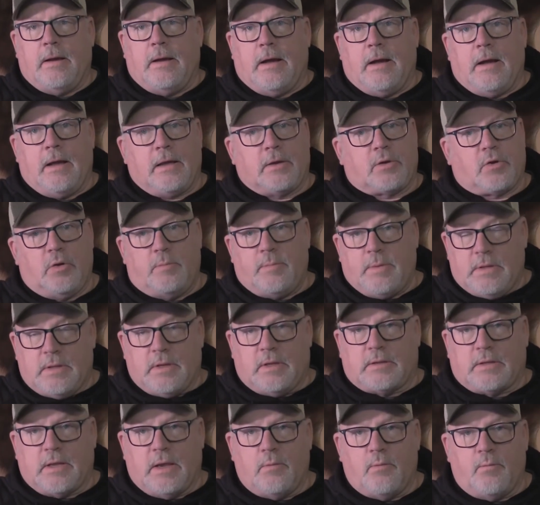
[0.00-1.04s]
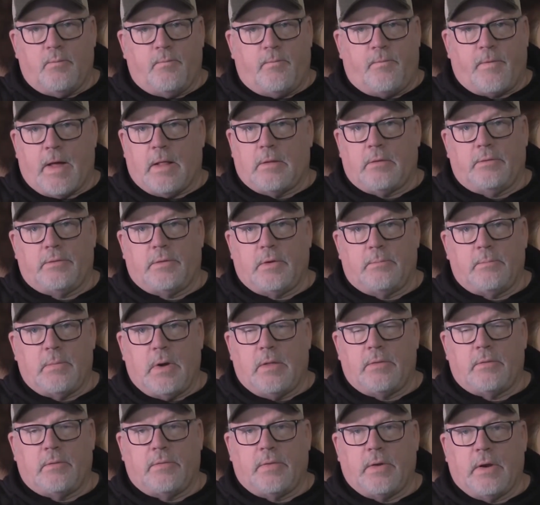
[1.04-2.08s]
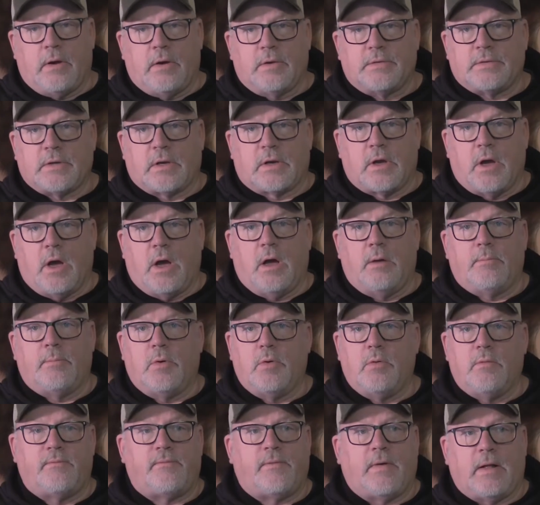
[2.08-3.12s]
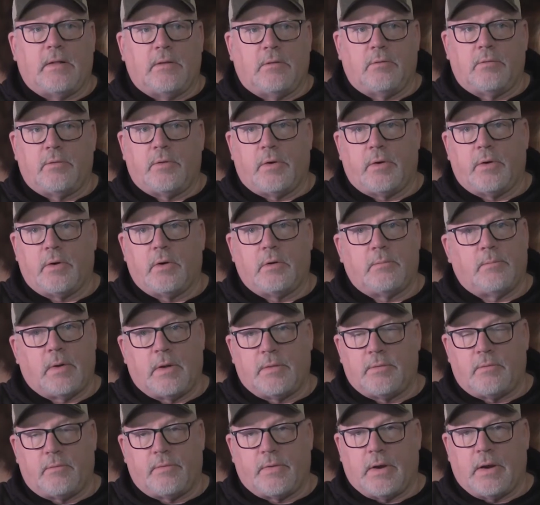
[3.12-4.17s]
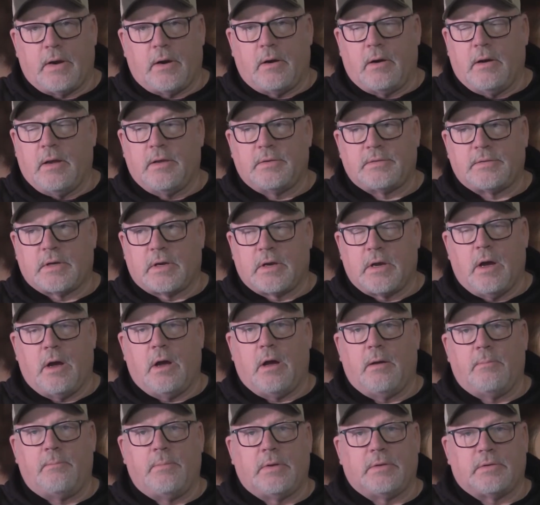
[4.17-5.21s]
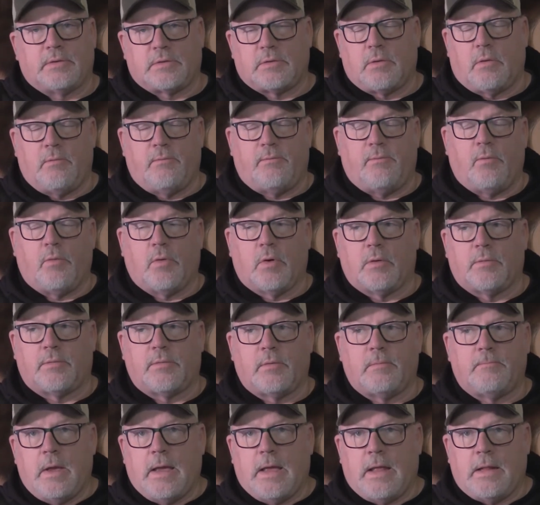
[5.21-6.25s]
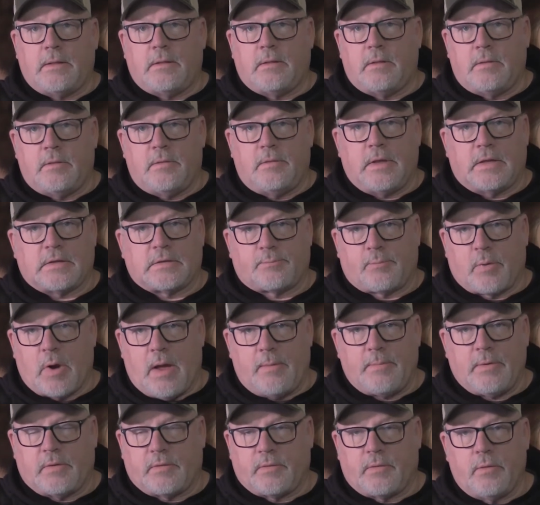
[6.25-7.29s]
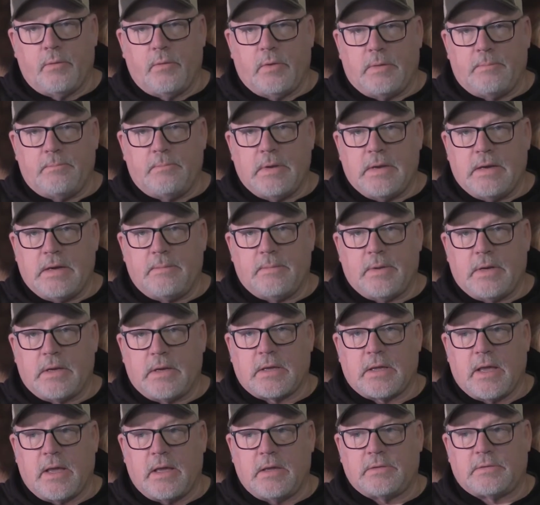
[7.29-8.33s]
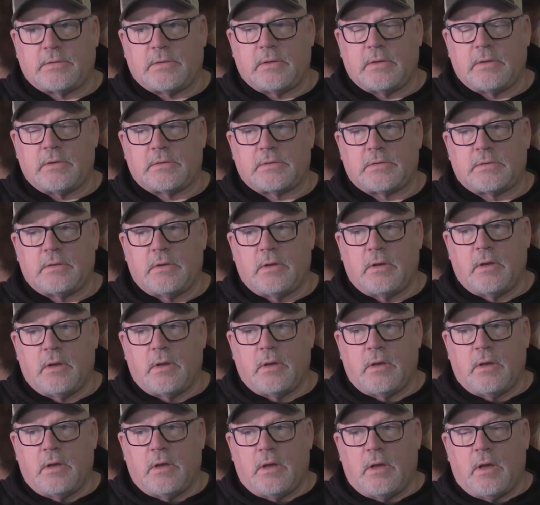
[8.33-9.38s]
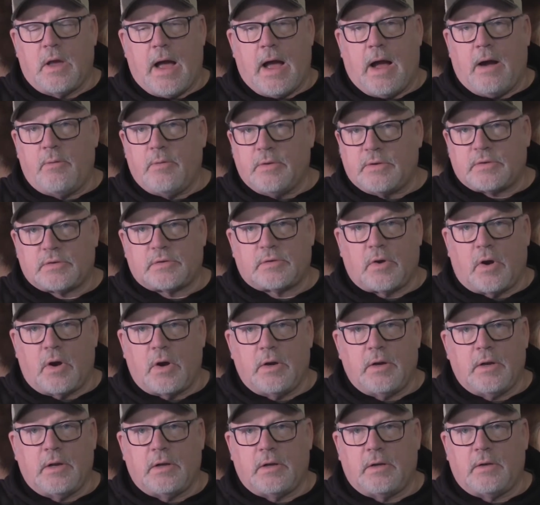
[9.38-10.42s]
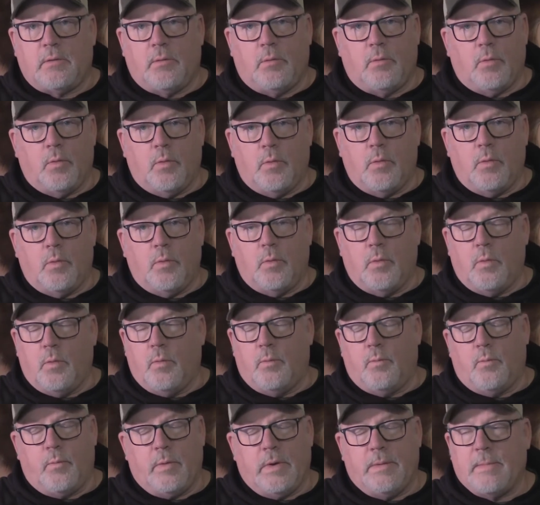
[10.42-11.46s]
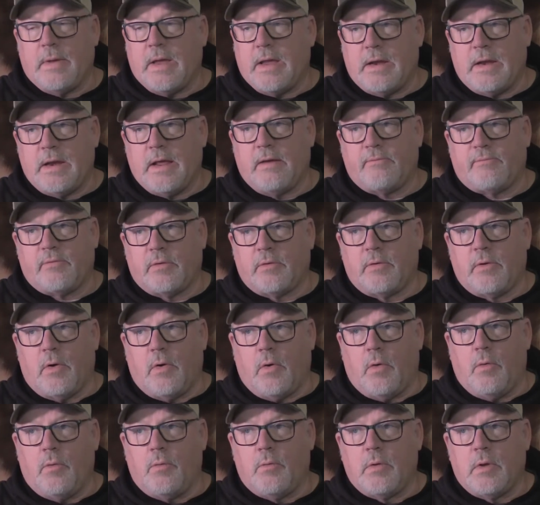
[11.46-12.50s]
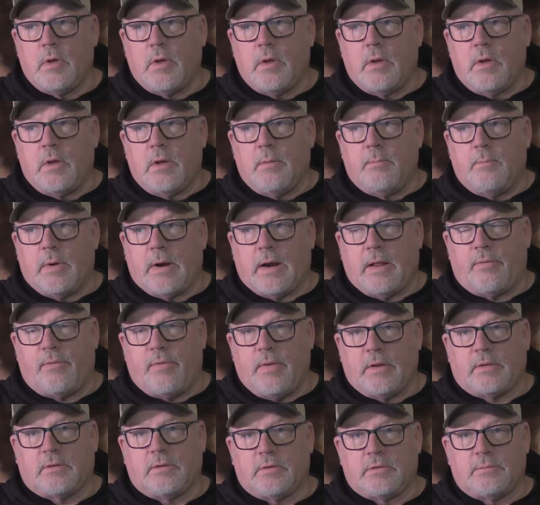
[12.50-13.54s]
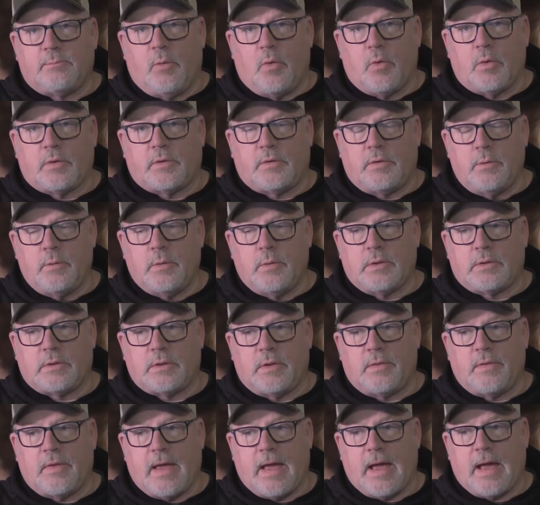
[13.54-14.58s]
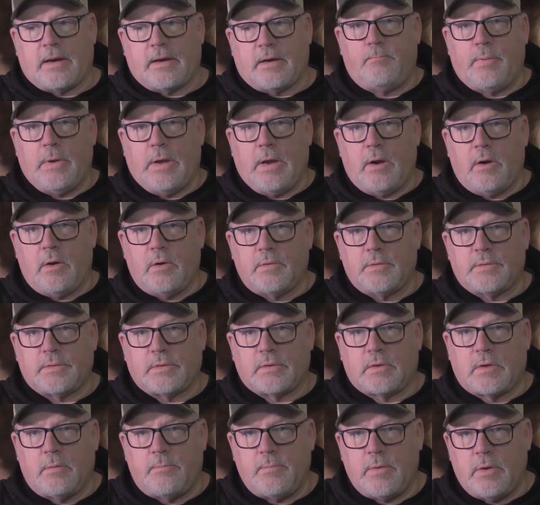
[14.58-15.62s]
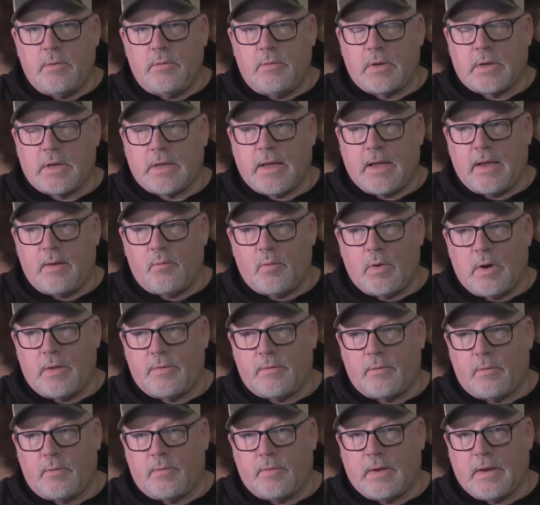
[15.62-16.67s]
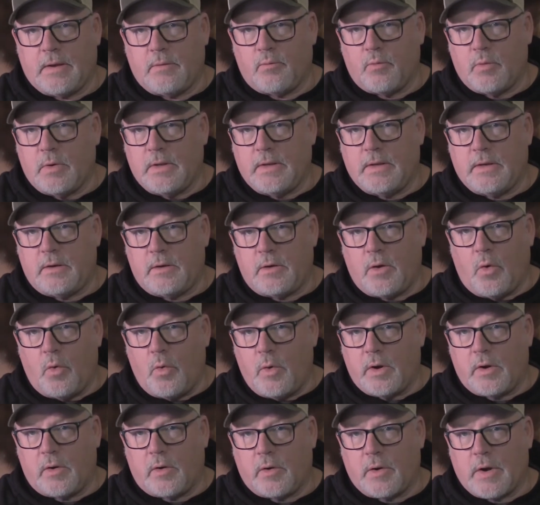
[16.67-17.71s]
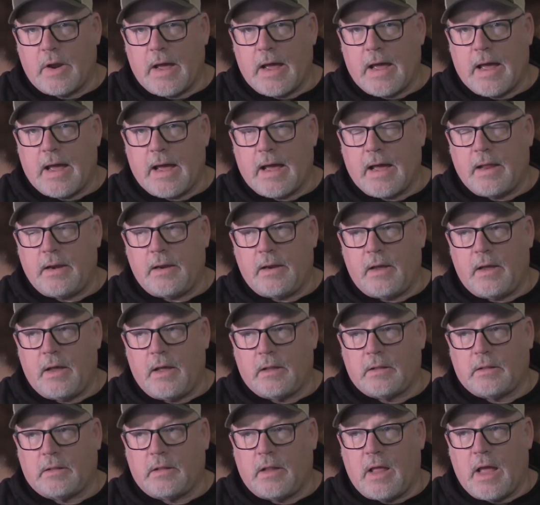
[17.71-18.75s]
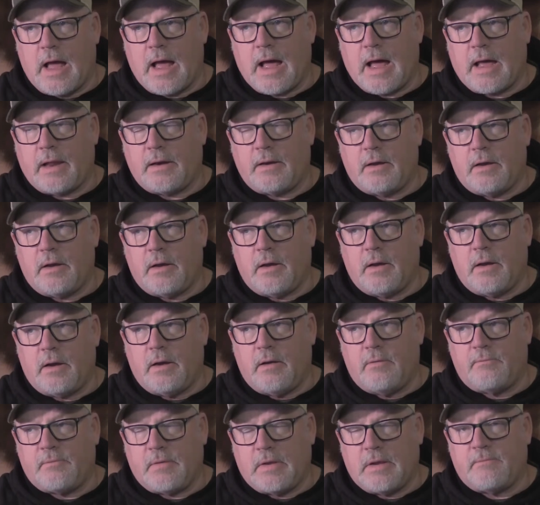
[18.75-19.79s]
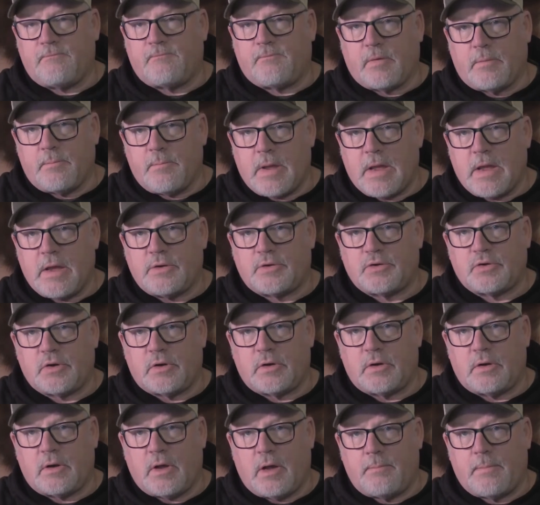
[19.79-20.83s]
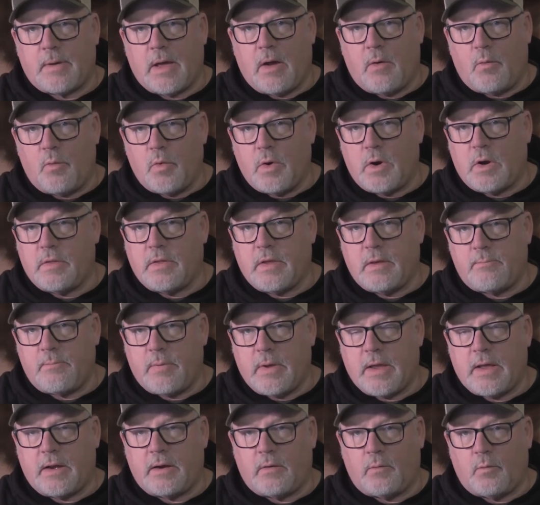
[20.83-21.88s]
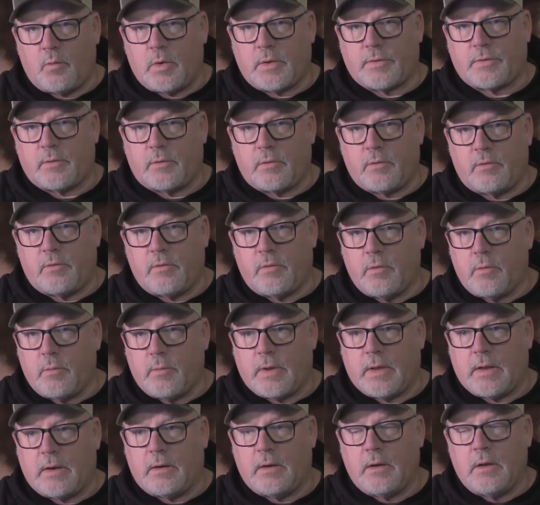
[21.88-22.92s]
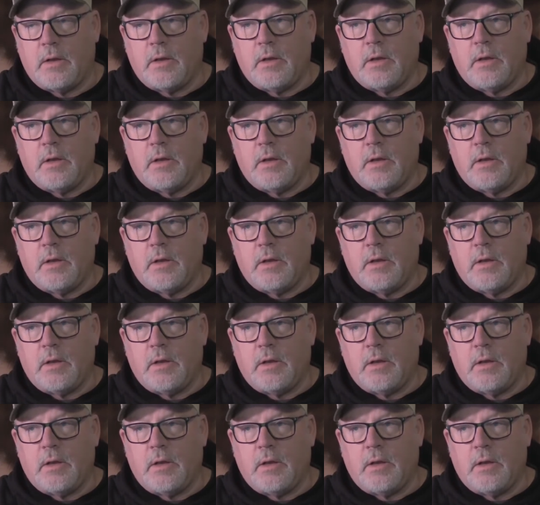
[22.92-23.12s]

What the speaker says: It could be that they followed their mother there as a cub who followed her mother there as a cub and so forth. And that's probably true in many, cases. How it started, we may never know. But I think there's more to it than that. Bears communicate, whether they really know it or not, a lot of information about where they've been and what they're doing